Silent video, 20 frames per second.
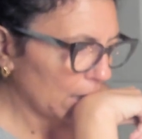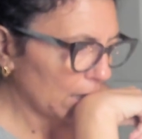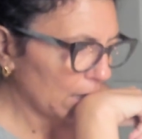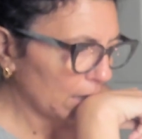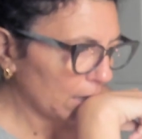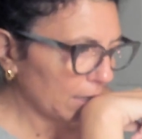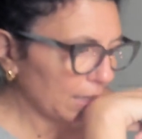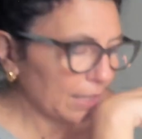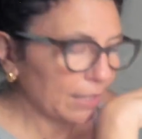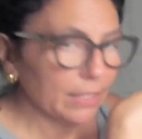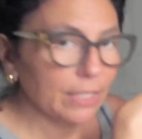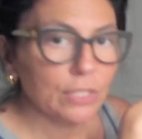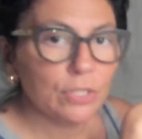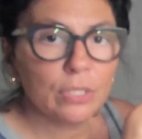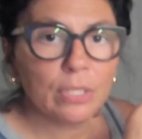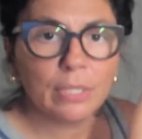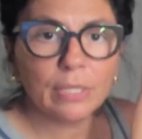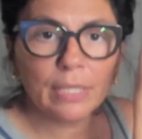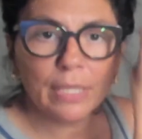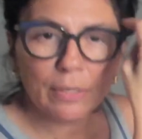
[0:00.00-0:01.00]
yeah, they,
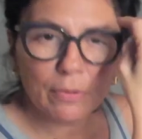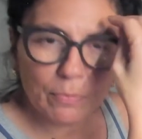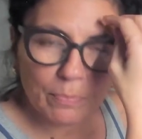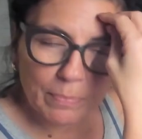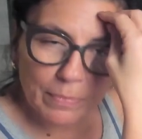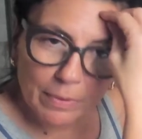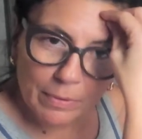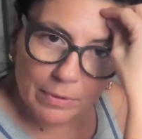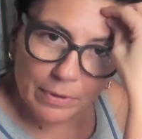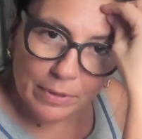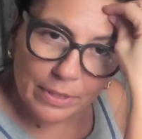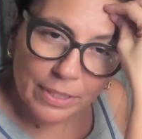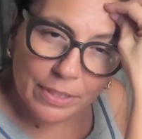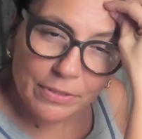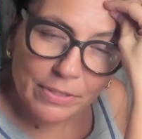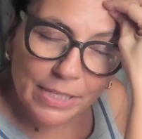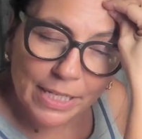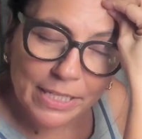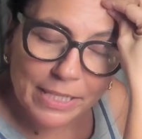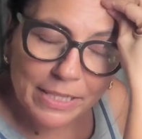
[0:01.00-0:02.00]
do, they
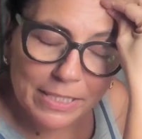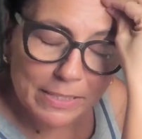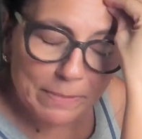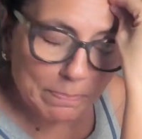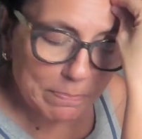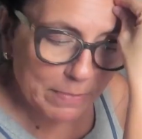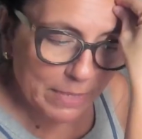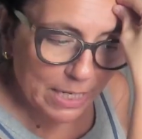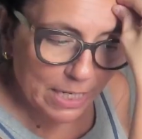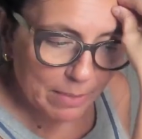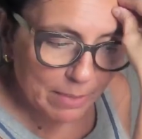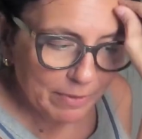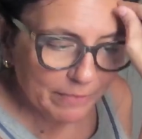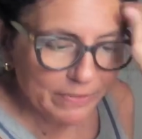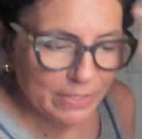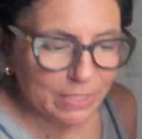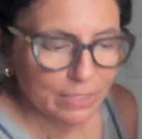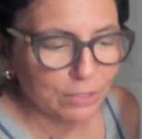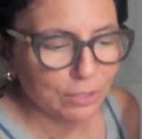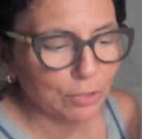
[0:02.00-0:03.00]
there's like this meme of
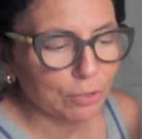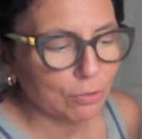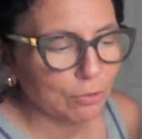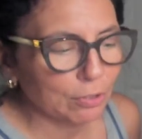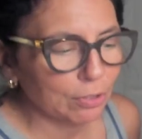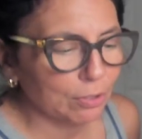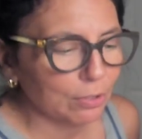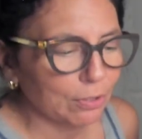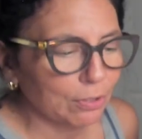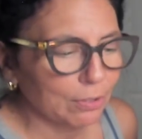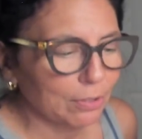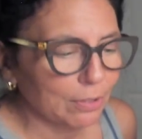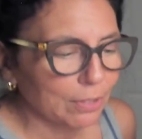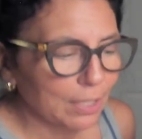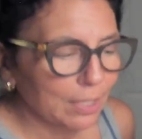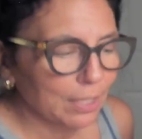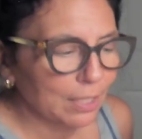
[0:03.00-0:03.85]
this little girl